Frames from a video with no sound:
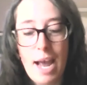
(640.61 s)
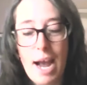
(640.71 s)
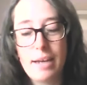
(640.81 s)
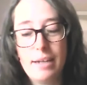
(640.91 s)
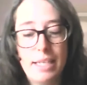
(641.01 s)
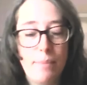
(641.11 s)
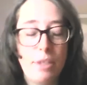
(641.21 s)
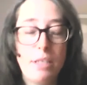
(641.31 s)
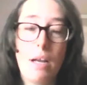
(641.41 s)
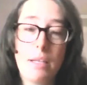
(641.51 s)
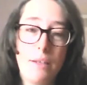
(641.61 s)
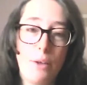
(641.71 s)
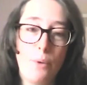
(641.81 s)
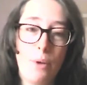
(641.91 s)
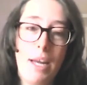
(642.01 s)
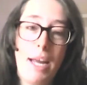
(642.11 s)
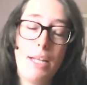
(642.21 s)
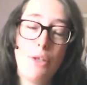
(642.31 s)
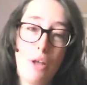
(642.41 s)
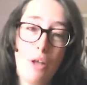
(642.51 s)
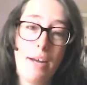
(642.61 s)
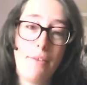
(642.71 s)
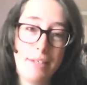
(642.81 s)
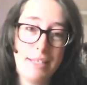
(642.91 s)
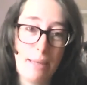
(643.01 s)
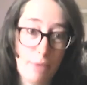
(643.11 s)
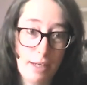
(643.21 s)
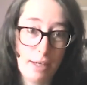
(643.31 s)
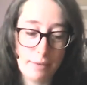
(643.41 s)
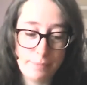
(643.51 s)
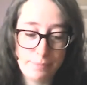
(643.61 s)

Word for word: and an attempted Nazi coup in July of the same year.